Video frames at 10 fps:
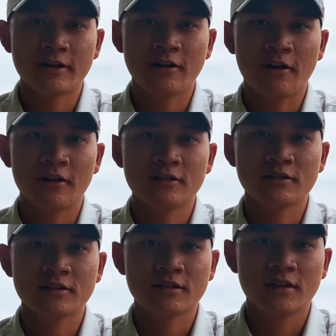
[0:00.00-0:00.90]

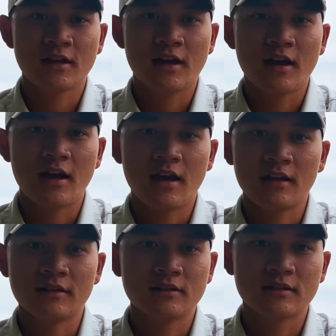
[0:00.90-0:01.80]
yards
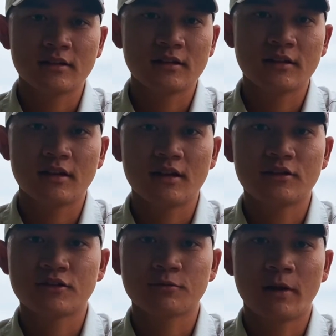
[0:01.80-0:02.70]
and it
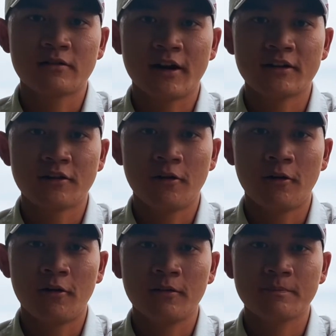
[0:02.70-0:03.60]
just went right into the
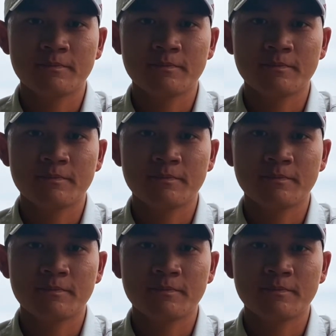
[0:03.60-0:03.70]
hole.